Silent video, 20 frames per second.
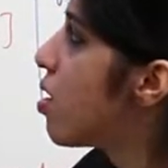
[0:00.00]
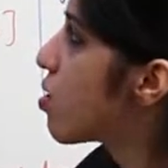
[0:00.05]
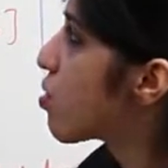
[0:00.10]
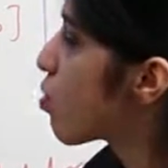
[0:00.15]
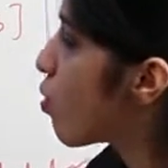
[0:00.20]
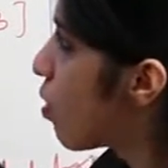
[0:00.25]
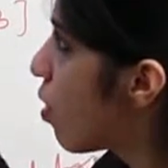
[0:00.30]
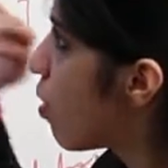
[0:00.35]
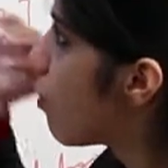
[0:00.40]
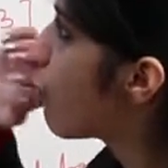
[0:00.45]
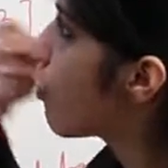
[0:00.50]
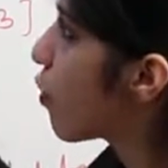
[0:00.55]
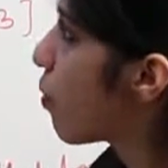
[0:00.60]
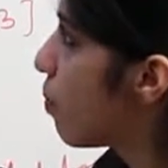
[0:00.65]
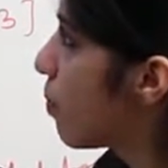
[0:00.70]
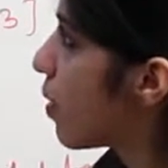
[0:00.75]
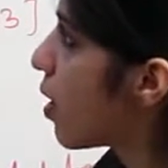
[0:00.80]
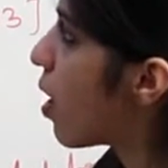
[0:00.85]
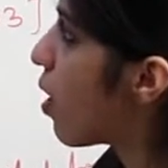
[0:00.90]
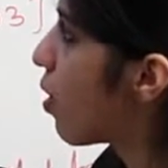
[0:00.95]
So
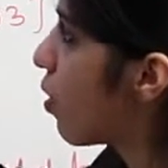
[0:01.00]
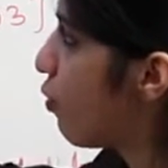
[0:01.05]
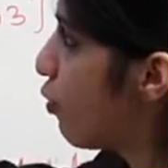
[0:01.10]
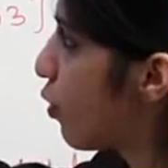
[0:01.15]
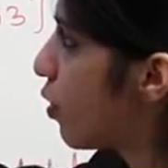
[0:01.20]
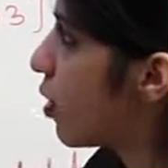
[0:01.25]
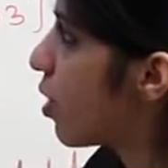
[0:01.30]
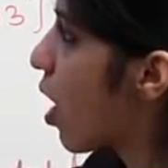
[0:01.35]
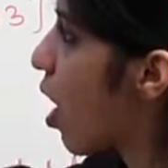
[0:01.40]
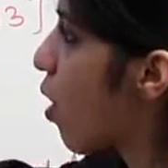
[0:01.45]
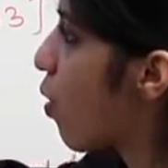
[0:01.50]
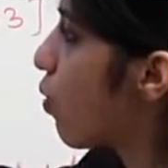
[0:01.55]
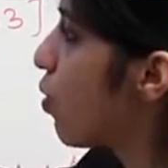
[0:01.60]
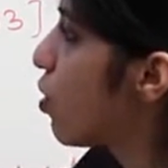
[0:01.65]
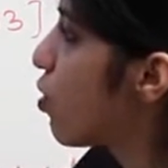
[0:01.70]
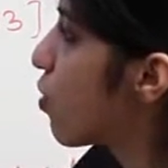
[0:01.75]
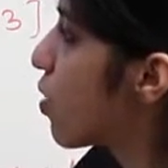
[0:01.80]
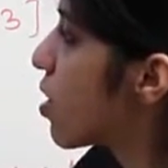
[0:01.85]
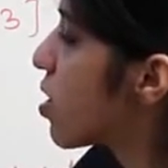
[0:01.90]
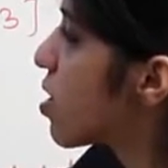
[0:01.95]
for now
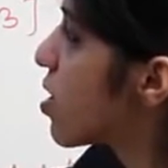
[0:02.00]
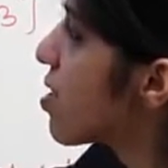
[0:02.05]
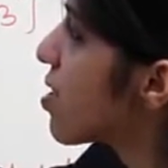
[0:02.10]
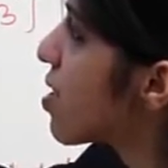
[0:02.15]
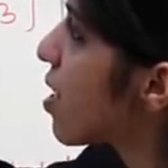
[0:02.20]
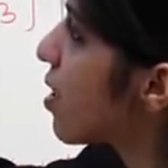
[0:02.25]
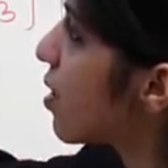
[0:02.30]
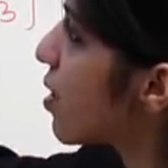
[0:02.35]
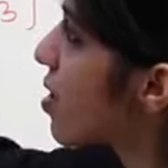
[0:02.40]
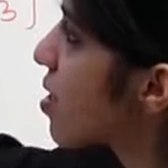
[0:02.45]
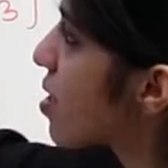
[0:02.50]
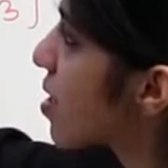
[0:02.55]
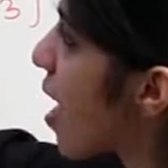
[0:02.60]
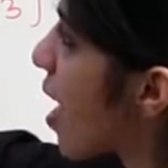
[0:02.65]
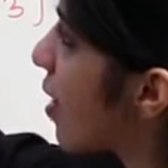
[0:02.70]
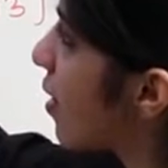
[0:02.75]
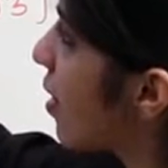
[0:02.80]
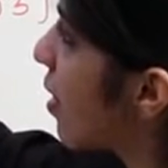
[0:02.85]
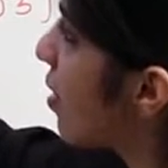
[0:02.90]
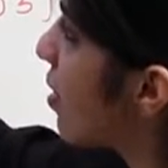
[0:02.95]
you can just
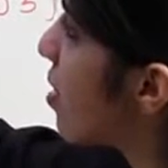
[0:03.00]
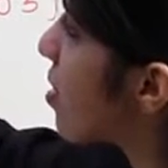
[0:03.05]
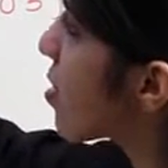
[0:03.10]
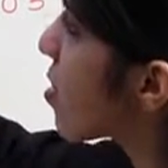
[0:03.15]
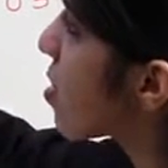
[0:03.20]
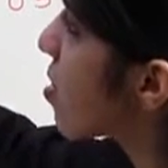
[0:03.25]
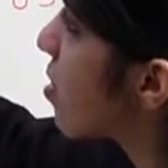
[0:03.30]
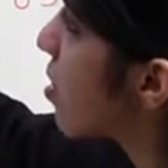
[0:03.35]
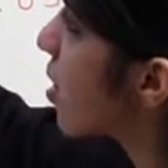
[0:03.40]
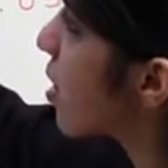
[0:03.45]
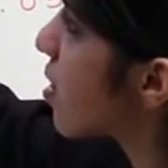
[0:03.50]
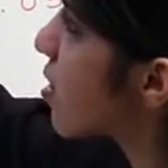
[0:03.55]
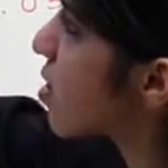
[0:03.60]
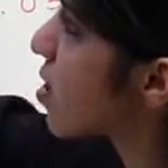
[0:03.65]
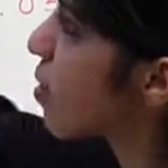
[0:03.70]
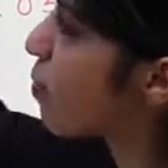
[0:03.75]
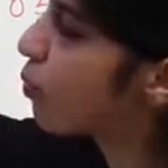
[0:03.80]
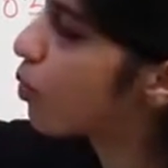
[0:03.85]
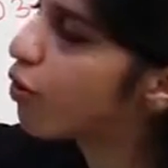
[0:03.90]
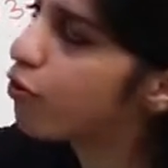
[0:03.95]
understand that this is the
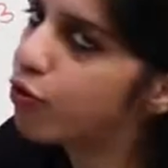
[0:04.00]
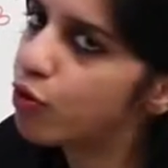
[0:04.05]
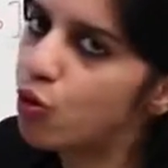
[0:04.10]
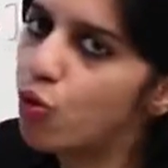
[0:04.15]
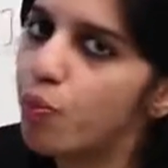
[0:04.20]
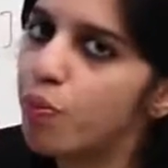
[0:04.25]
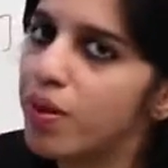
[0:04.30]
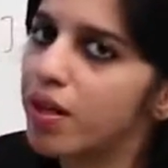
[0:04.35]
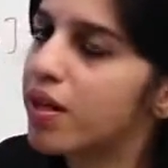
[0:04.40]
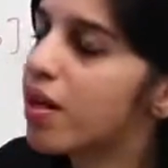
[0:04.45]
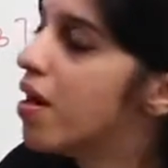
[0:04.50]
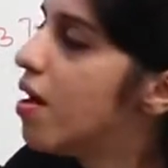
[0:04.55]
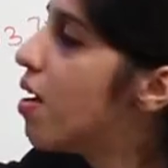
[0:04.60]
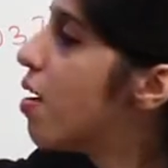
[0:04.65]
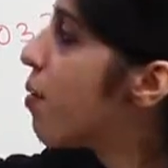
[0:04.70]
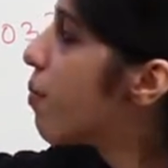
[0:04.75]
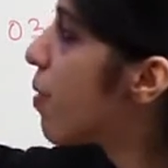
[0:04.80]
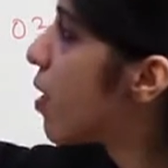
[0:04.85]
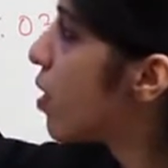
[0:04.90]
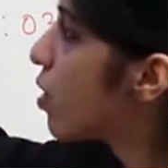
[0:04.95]
concept of looping.
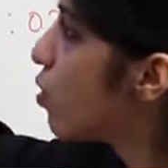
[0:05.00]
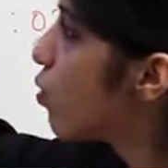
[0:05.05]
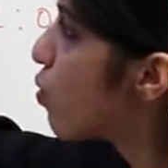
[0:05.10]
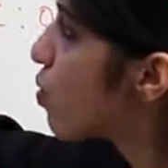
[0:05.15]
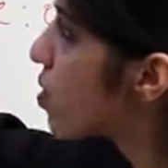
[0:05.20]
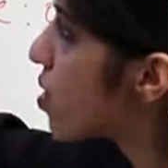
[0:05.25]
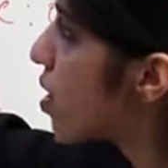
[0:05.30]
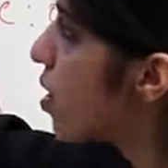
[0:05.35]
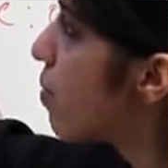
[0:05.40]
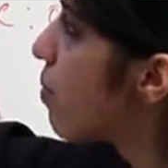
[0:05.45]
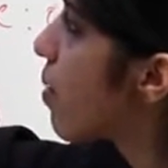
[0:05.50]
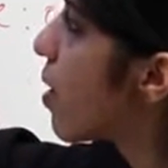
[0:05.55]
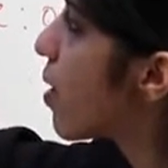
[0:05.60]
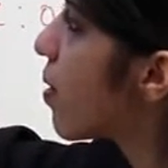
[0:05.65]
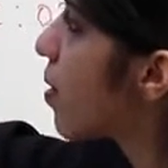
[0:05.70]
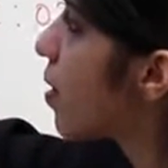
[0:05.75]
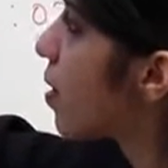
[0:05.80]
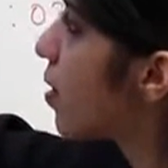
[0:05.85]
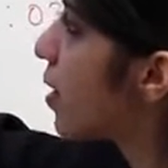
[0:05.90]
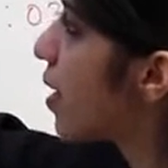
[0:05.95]
By
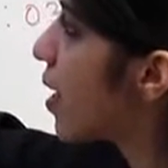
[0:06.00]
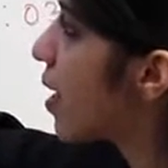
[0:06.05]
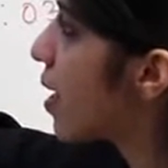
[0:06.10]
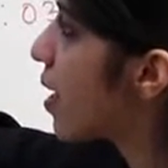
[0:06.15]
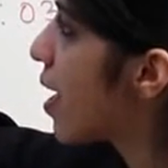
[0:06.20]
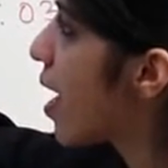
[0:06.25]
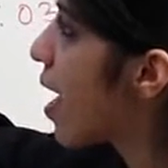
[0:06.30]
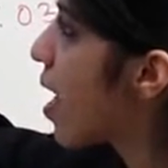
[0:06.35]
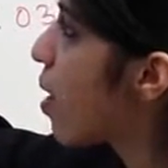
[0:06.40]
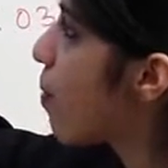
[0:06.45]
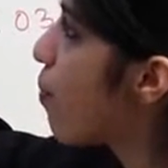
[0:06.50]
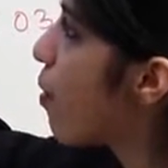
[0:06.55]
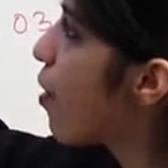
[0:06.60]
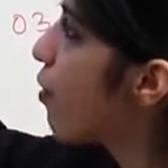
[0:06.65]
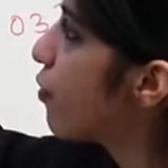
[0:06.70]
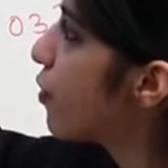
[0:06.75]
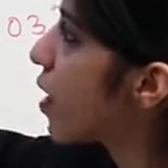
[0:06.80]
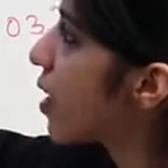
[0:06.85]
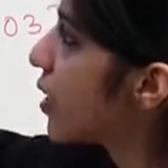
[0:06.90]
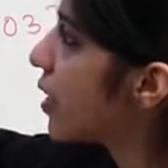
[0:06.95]
taking help
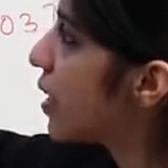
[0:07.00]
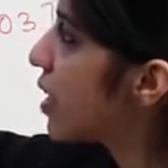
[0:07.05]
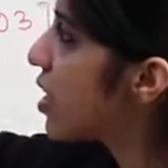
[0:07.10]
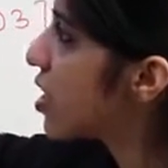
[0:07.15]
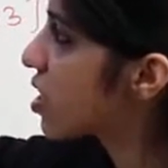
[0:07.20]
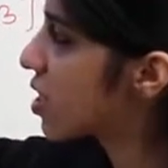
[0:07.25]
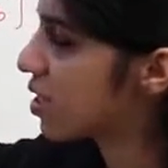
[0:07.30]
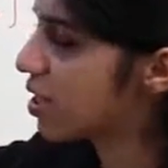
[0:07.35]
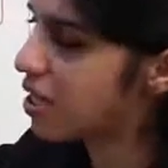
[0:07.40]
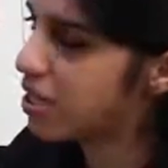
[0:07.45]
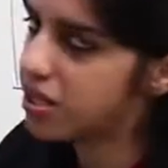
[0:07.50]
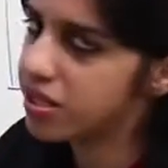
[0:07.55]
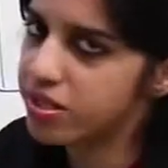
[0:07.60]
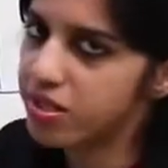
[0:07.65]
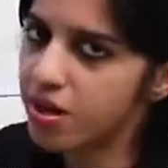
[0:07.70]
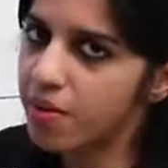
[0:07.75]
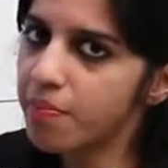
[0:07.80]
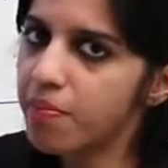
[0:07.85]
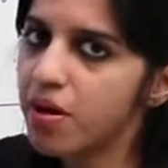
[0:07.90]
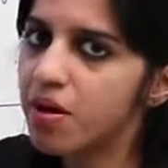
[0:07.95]
of conditional
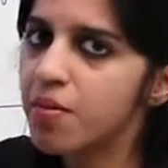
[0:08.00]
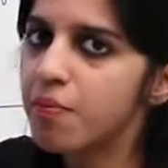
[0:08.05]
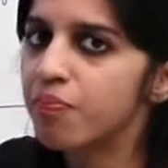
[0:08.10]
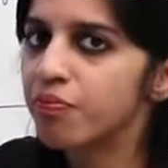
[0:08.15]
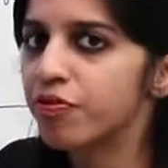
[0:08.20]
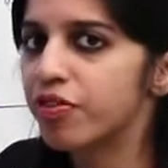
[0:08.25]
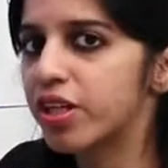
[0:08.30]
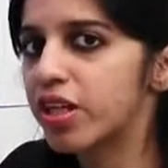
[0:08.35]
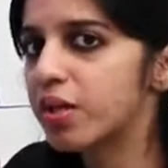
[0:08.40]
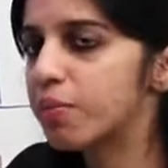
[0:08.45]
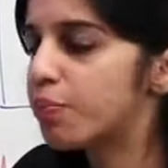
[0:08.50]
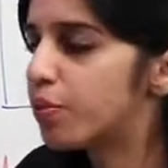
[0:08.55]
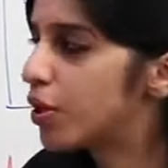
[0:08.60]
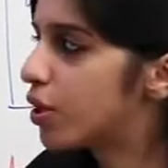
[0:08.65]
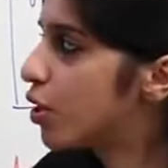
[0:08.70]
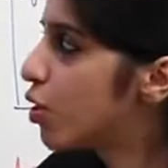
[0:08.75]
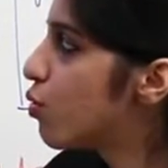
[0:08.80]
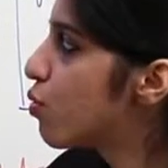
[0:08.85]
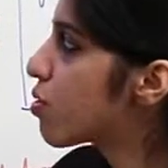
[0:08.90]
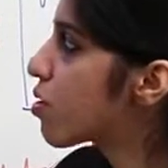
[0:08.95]
jump, we can
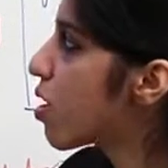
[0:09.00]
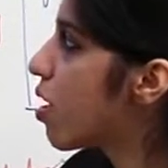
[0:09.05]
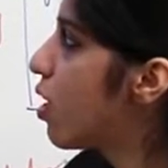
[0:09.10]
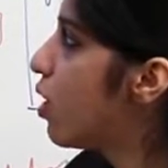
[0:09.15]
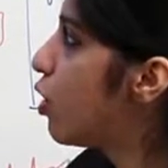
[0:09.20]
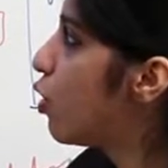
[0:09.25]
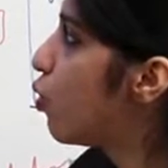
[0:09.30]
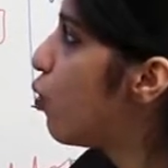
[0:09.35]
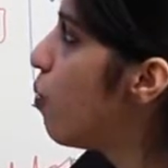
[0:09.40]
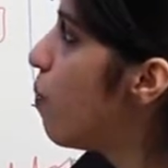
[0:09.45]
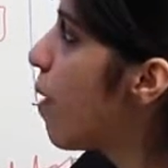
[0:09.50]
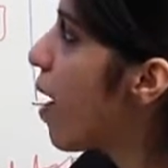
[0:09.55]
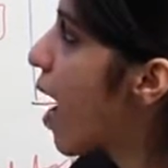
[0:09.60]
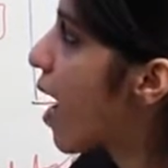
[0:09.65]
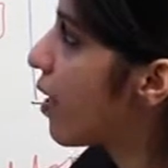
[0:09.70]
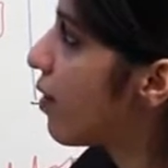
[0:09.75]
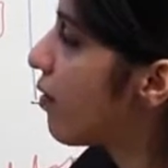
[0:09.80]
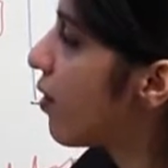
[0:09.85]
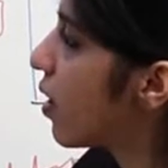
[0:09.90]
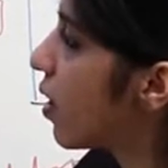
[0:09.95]
produce a loop
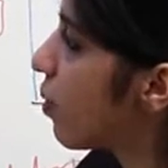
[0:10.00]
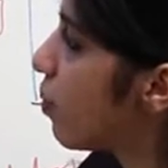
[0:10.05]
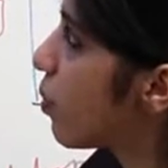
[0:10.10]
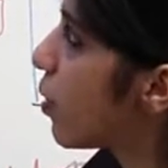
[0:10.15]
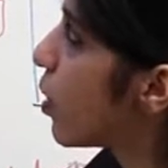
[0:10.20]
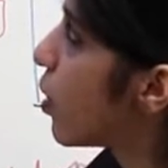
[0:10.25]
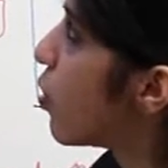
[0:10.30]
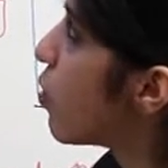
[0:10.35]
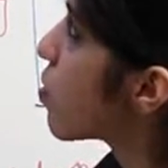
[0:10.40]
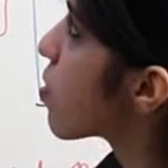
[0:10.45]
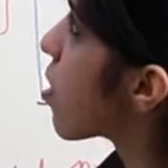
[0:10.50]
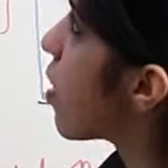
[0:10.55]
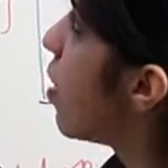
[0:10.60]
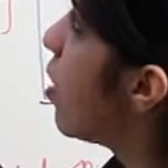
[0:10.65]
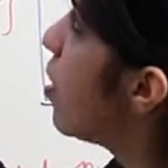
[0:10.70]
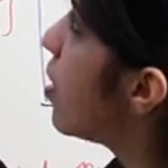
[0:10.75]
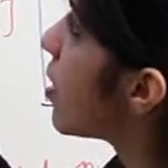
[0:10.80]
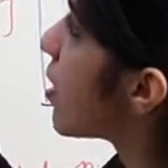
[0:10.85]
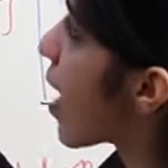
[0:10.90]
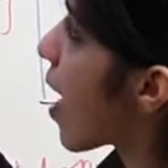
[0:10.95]
and we can produce
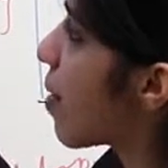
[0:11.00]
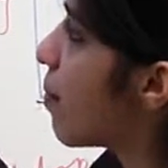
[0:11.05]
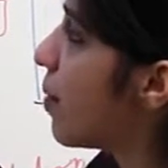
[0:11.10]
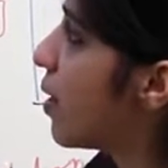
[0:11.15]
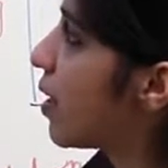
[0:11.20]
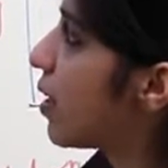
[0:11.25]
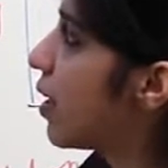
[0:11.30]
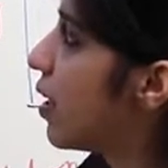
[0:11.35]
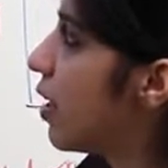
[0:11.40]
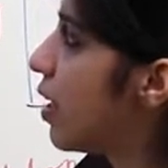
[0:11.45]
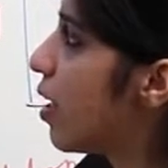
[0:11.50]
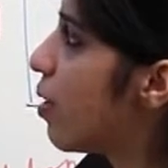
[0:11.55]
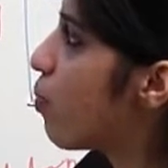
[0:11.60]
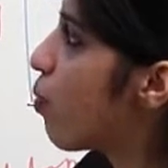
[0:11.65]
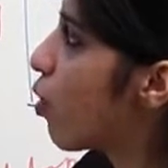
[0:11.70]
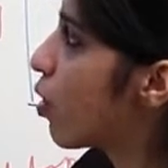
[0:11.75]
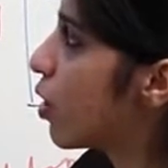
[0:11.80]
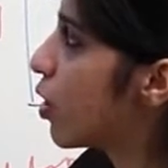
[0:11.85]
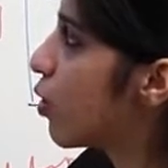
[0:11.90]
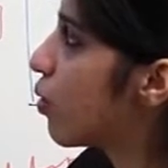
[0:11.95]
a timing delay
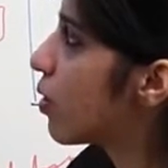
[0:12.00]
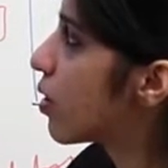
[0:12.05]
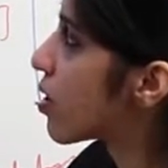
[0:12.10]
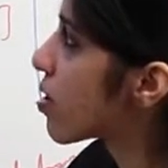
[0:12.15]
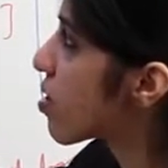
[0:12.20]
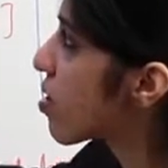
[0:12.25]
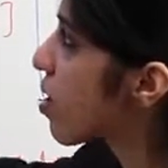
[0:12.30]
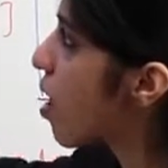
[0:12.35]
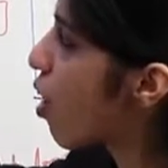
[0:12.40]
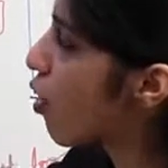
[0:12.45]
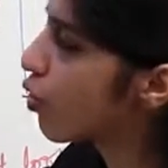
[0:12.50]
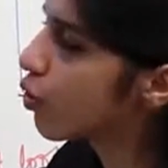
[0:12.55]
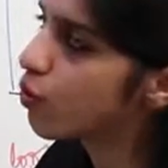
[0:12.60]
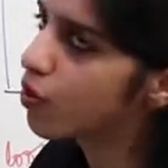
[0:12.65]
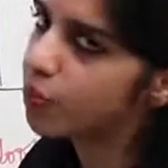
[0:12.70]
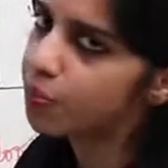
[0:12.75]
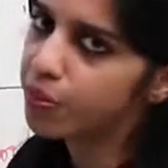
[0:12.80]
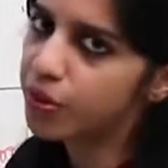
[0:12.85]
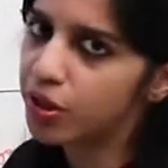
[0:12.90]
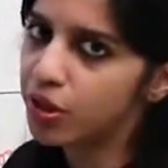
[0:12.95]
module. This is how
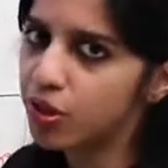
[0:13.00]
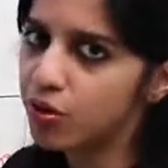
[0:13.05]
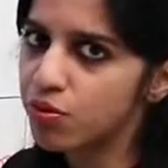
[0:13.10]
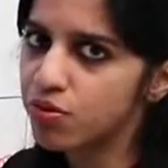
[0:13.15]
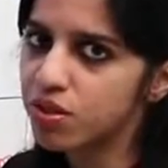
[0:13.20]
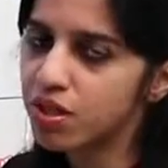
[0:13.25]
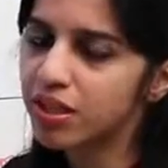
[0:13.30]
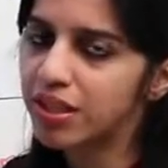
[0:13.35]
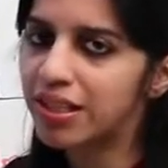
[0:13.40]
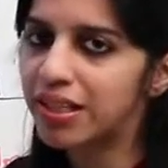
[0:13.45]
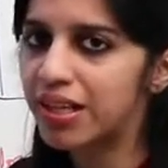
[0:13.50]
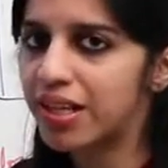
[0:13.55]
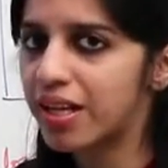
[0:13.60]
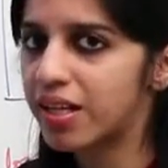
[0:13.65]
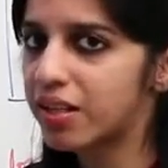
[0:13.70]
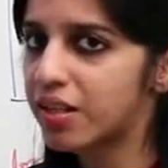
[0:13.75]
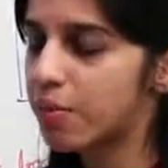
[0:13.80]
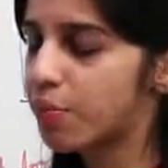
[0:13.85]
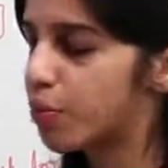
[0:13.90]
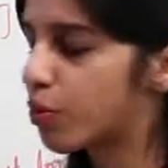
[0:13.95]
you produce a
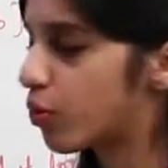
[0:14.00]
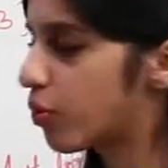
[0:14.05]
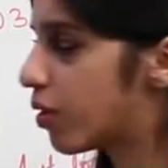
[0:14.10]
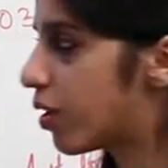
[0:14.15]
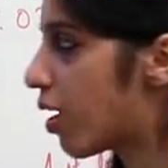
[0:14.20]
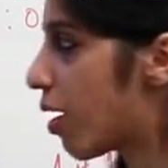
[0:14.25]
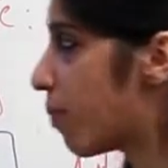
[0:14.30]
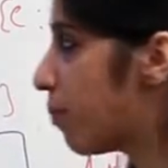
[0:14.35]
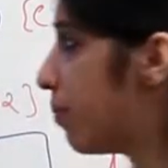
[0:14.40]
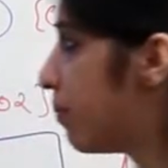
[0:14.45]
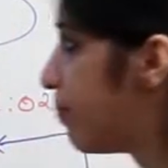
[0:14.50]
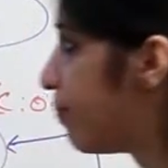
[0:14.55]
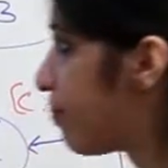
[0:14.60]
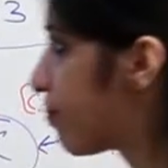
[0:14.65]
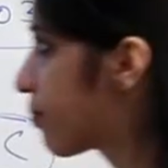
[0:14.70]
delay in a program.